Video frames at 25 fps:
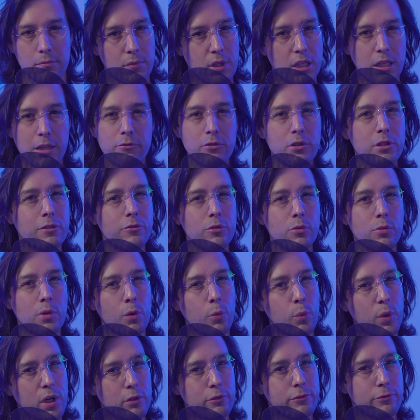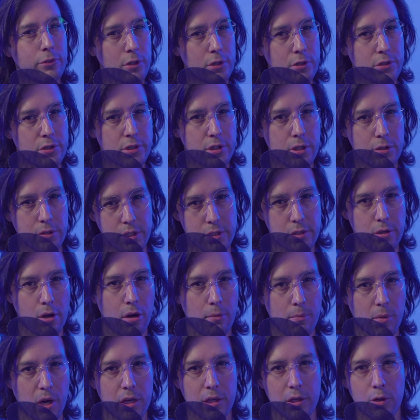Even if you are well versed in these
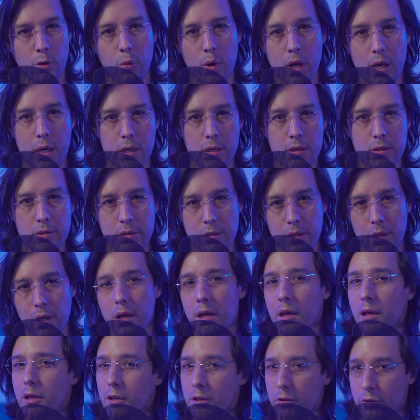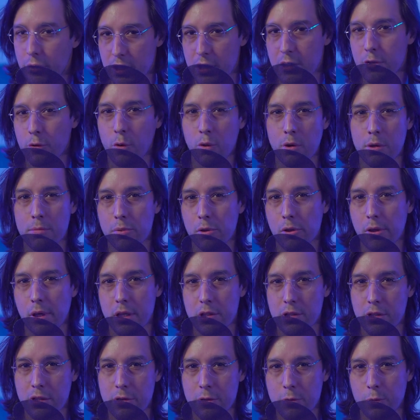harmonic ways, these chord
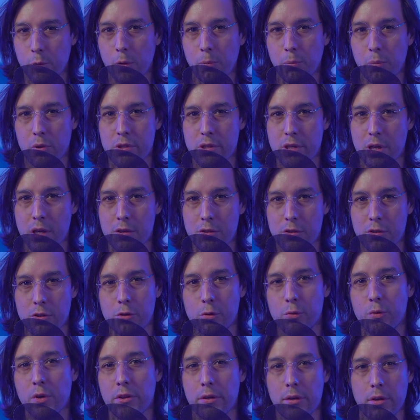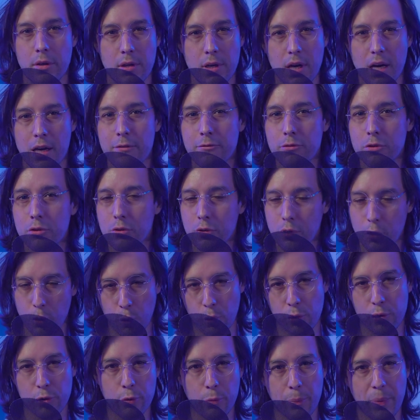progressions will present you with novel
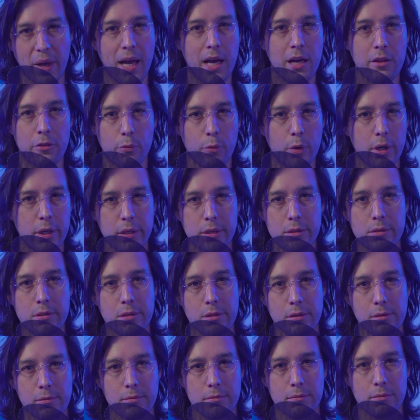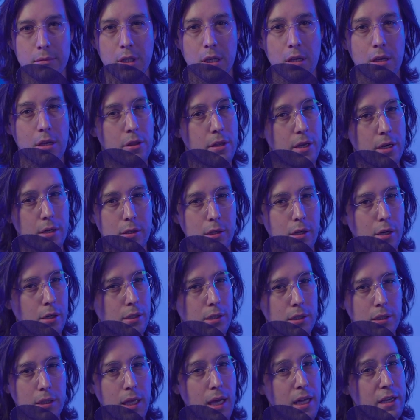chordal pathways. There
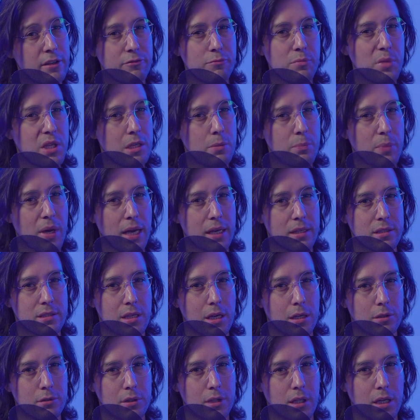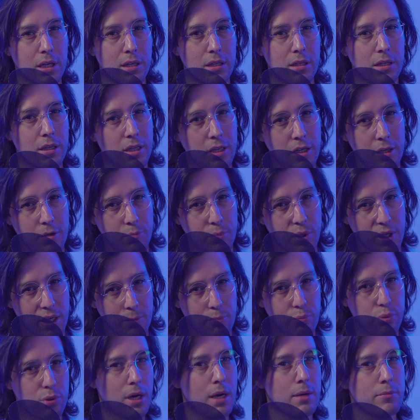are a lot of MIDI packs out there, but I
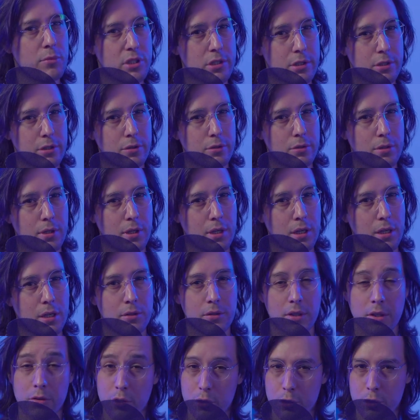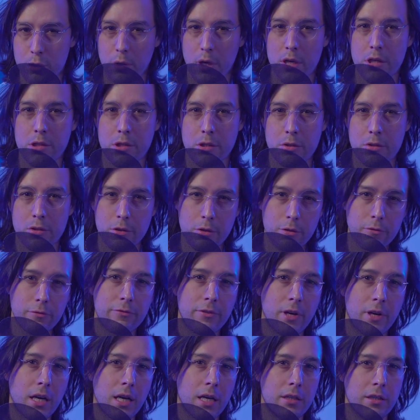promise you that the treasures you'll
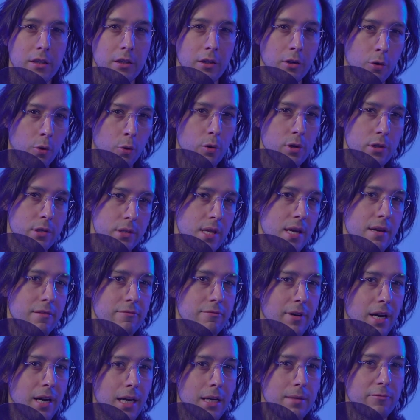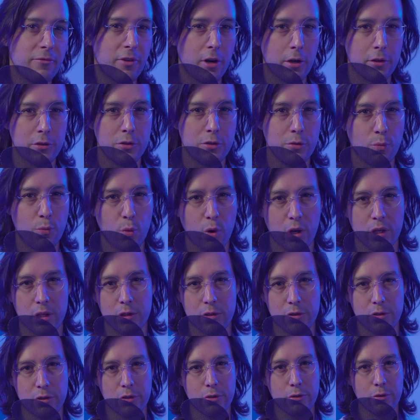find in Chords That Vibe Volume 1
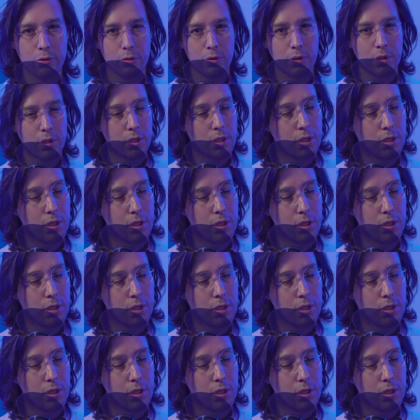and 2,